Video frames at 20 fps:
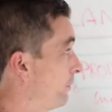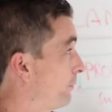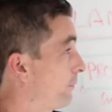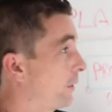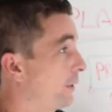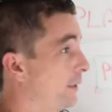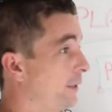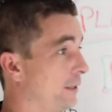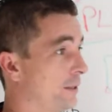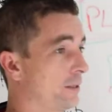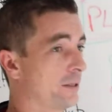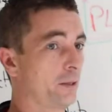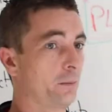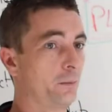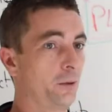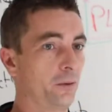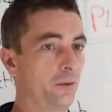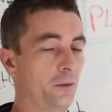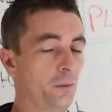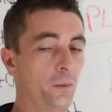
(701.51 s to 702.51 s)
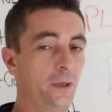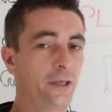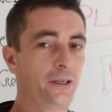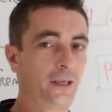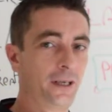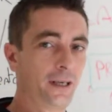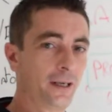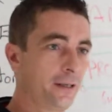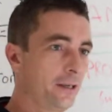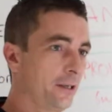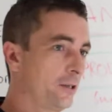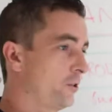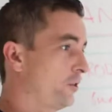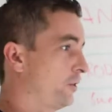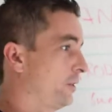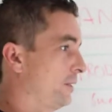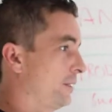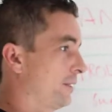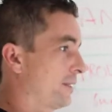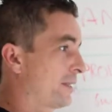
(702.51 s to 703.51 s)
Finding someone with the
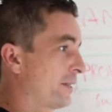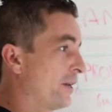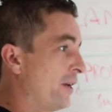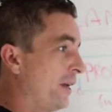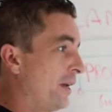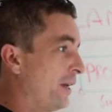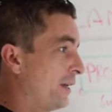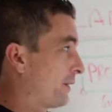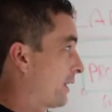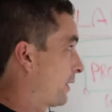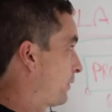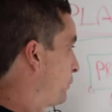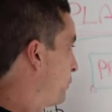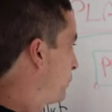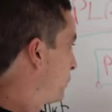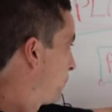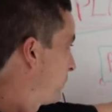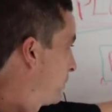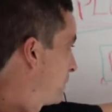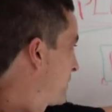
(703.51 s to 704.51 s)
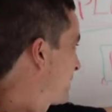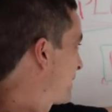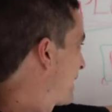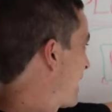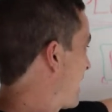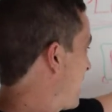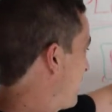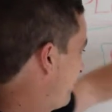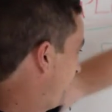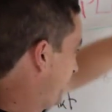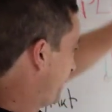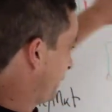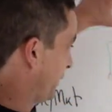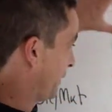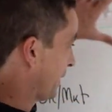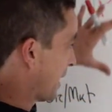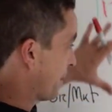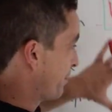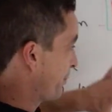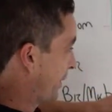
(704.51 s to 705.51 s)
connections that knows
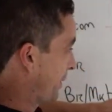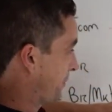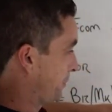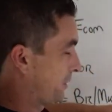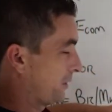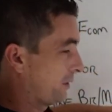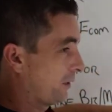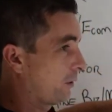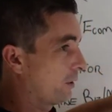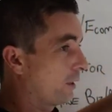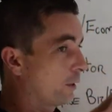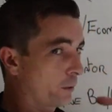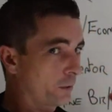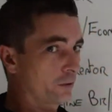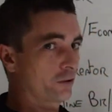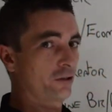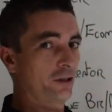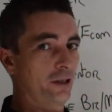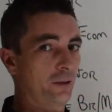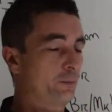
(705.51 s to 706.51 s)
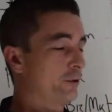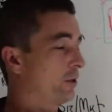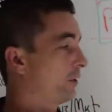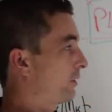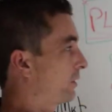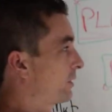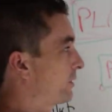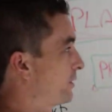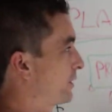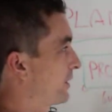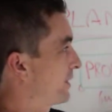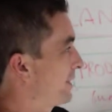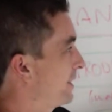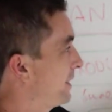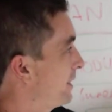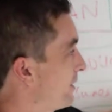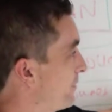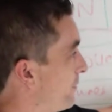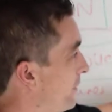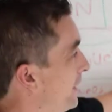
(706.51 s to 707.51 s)
everything about launching a product
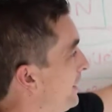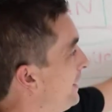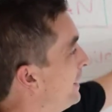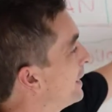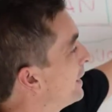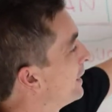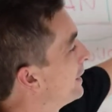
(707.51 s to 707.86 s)
successfully.